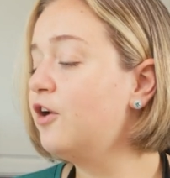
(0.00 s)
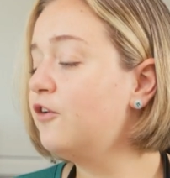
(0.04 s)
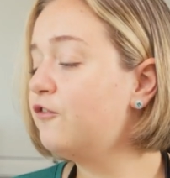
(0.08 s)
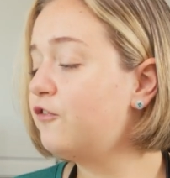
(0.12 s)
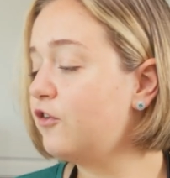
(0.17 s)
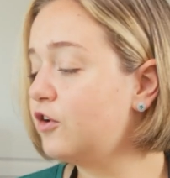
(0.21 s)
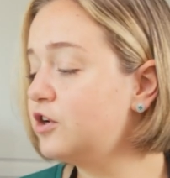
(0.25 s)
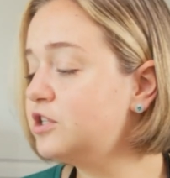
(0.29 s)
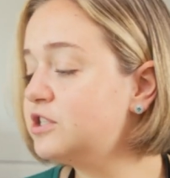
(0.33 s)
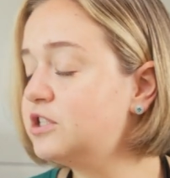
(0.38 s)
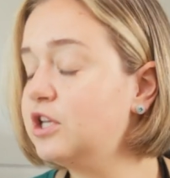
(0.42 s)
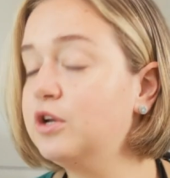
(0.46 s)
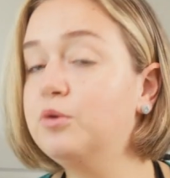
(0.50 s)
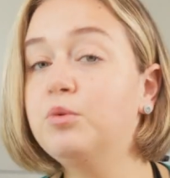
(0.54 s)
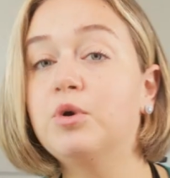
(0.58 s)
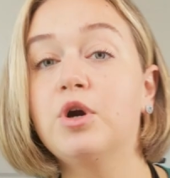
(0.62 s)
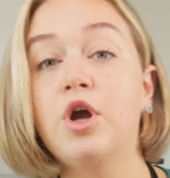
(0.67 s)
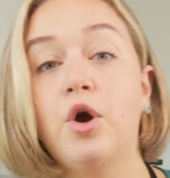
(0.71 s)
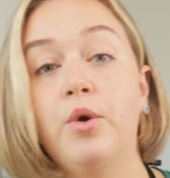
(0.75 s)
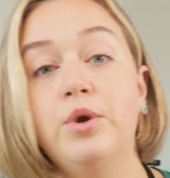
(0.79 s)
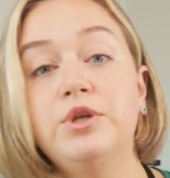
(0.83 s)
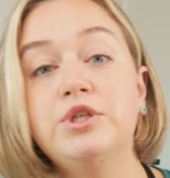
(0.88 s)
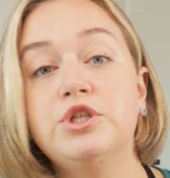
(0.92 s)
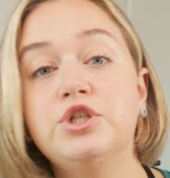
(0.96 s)
First thing we're
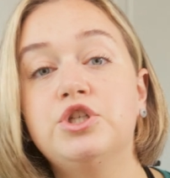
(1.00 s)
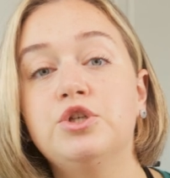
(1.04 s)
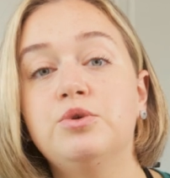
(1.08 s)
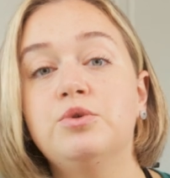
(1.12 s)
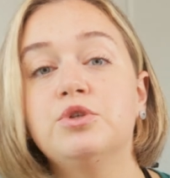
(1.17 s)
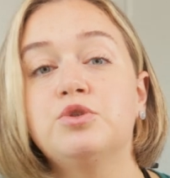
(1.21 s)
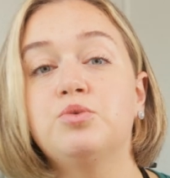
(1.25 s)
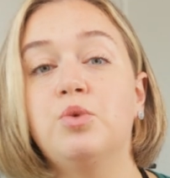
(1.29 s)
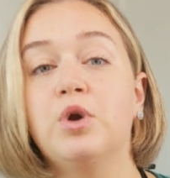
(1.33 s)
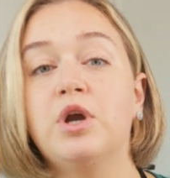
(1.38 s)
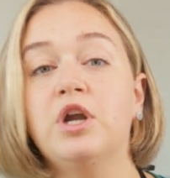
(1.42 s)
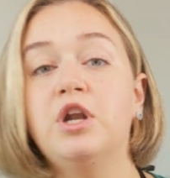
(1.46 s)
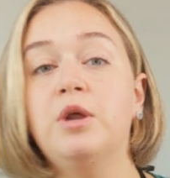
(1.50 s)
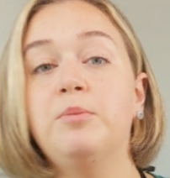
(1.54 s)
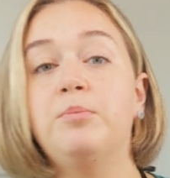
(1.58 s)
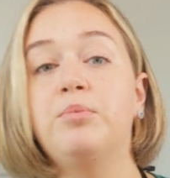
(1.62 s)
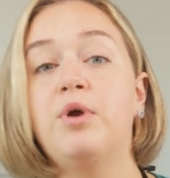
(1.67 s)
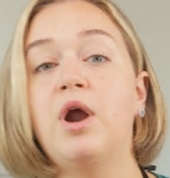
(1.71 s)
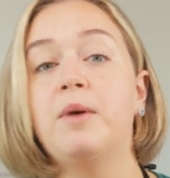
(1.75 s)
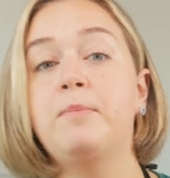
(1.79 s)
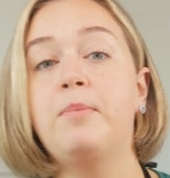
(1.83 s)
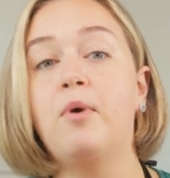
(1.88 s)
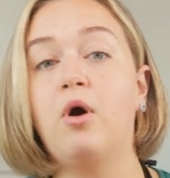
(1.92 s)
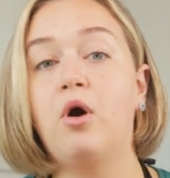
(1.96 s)
going to do is we're gonna
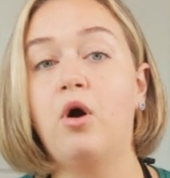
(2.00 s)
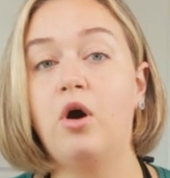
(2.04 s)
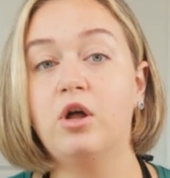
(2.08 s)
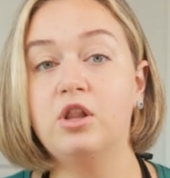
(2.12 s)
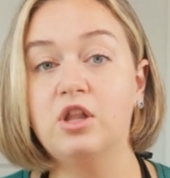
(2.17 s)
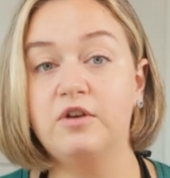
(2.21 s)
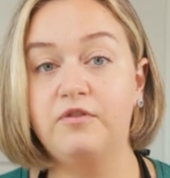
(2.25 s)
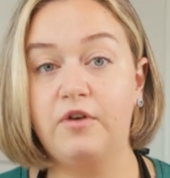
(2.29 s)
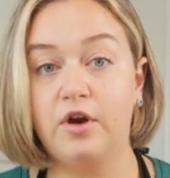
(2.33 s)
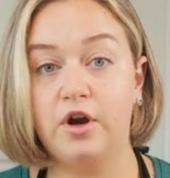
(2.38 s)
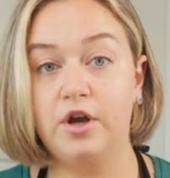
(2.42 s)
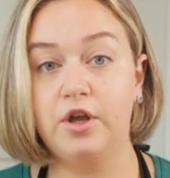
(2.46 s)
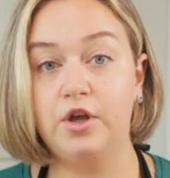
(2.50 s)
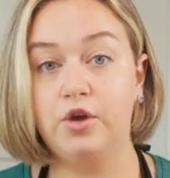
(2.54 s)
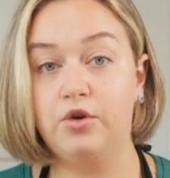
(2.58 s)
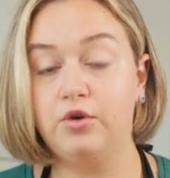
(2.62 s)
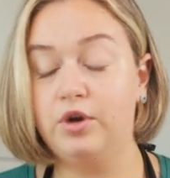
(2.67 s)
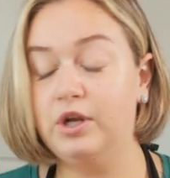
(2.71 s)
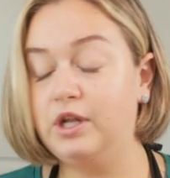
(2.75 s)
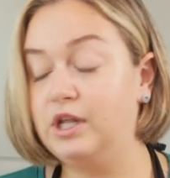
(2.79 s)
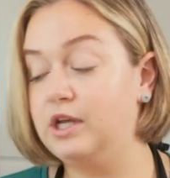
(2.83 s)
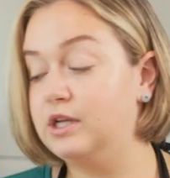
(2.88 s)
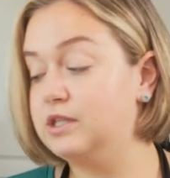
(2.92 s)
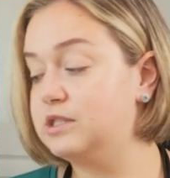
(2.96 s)
prep all of our
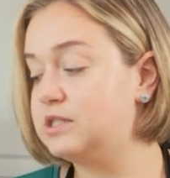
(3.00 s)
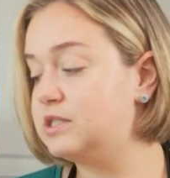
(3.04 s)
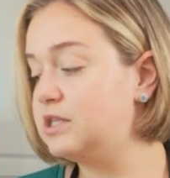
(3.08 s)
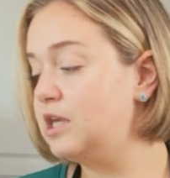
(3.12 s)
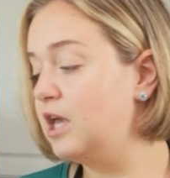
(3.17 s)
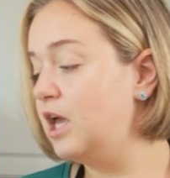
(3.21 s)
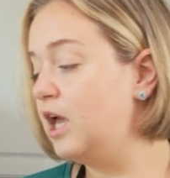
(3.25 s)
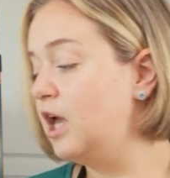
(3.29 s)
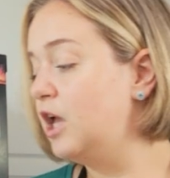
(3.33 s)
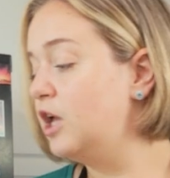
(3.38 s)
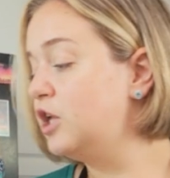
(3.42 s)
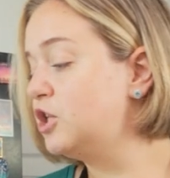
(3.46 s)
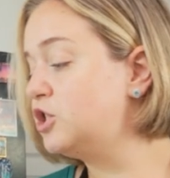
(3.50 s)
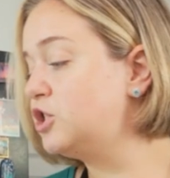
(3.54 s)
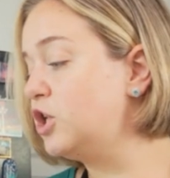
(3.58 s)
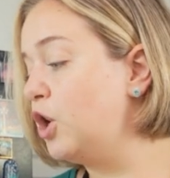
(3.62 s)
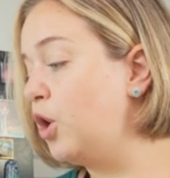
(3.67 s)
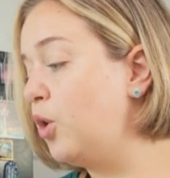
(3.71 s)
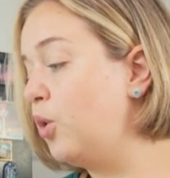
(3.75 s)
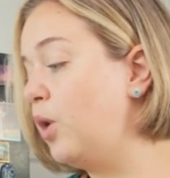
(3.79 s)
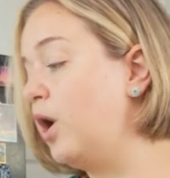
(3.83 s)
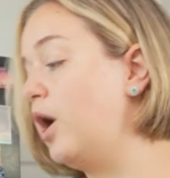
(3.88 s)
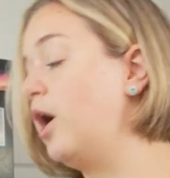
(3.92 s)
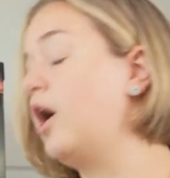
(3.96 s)
ingredients.
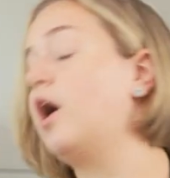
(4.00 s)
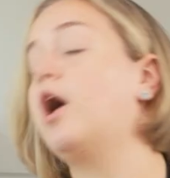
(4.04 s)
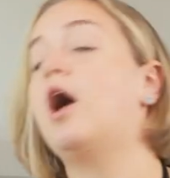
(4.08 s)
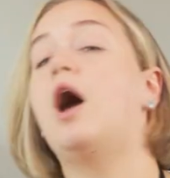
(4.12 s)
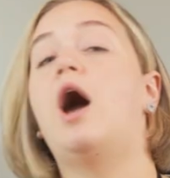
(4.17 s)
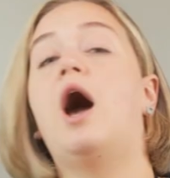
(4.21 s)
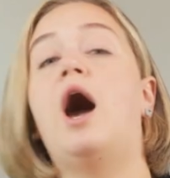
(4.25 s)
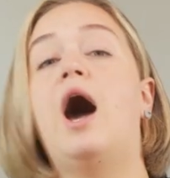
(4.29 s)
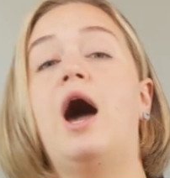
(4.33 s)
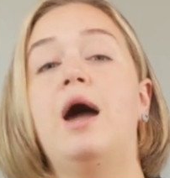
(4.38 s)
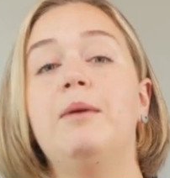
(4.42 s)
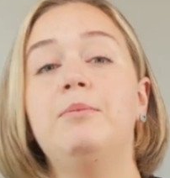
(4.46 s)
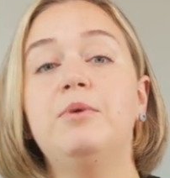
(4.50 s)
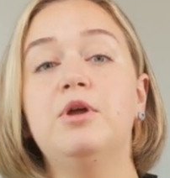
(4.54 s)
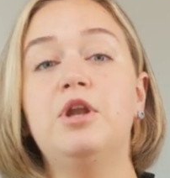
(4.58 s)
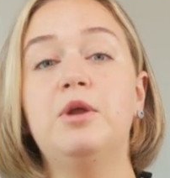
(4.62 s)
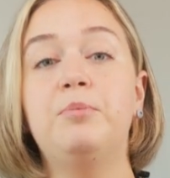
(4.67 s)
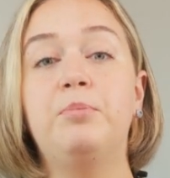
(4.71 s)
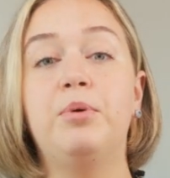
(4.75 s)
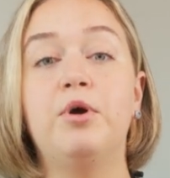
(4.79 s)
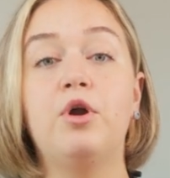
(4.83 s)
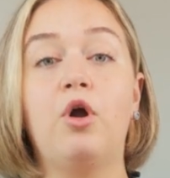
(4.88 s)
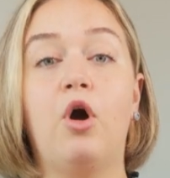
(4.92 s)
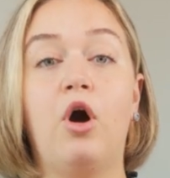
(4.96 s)
So I'm gonna
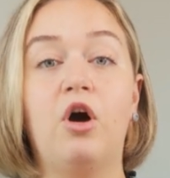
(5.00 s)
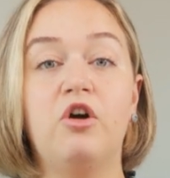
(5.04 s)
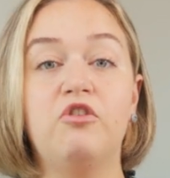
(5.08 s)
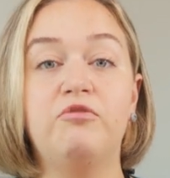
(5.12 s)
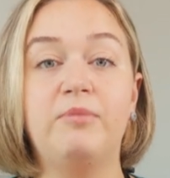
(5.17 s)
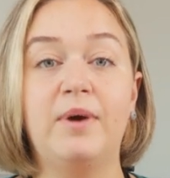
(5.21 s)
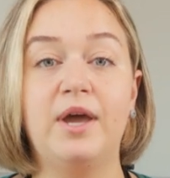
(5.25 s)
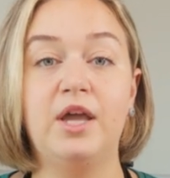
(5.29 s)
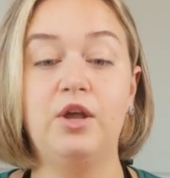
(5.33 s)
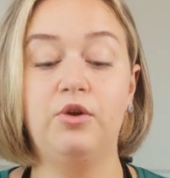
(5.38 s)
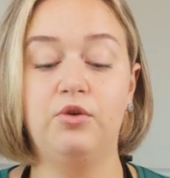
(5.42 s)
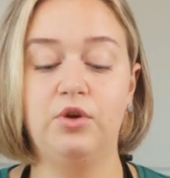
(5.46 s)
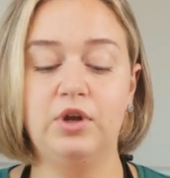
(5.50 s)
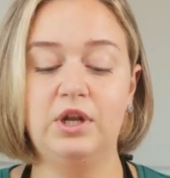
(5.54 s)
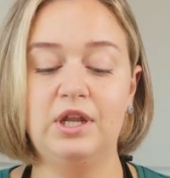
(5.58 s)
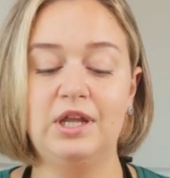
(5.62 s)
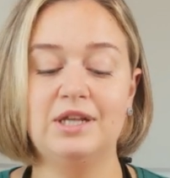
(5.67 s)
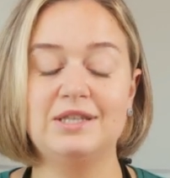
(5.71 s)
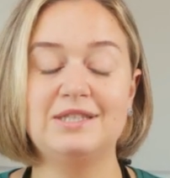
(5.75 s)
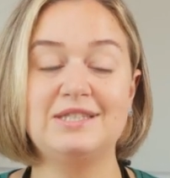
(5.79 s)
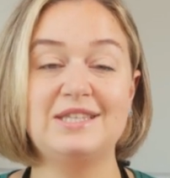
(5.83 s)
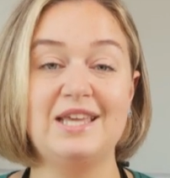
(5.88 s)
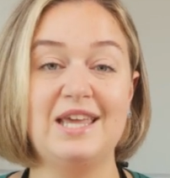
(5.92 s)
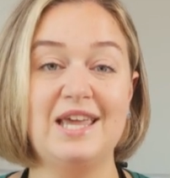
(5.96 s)
put all of my
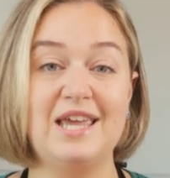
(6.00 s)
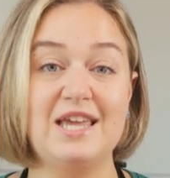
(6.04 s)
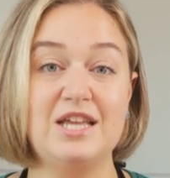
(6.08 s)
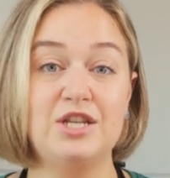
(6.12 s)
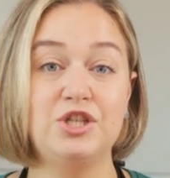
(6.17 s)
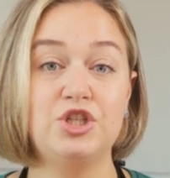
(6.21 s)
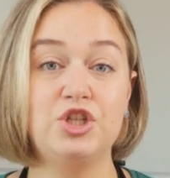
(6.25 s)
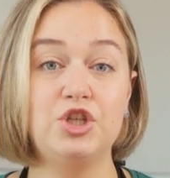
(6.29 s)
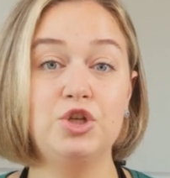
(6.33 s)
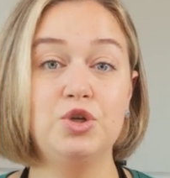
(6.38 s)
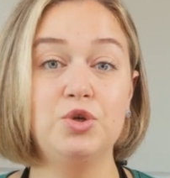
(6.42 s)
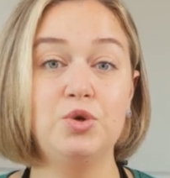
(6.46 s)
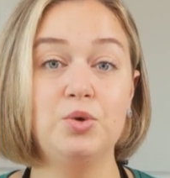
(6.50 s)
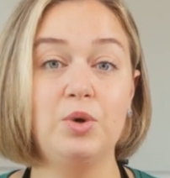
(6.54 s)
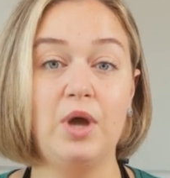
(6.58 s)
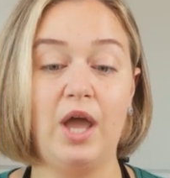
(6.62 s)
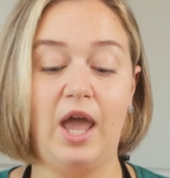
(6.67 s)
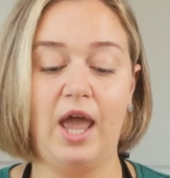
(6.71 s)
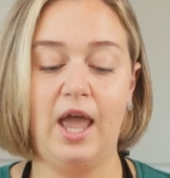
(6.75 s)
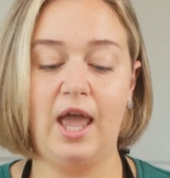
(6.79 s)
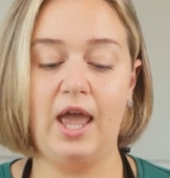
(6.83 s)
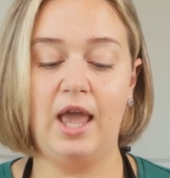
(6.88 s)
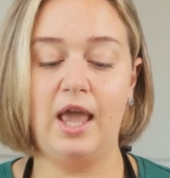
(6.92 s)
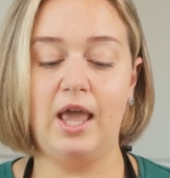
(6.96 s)
ingredients into
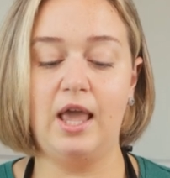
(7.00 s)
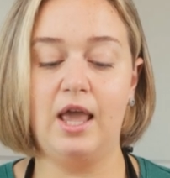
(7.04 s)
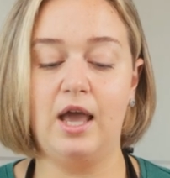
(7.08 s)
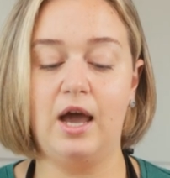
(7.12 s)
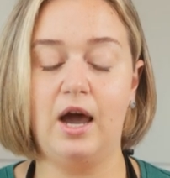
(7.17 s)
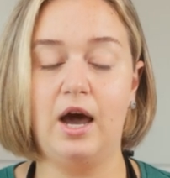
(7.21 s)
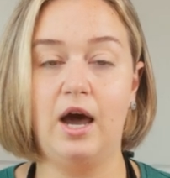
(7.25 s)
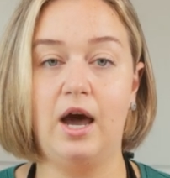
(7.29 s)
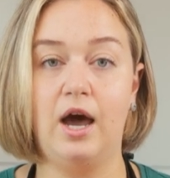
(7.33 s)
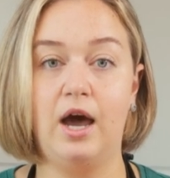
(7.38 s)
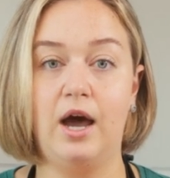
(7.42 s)
a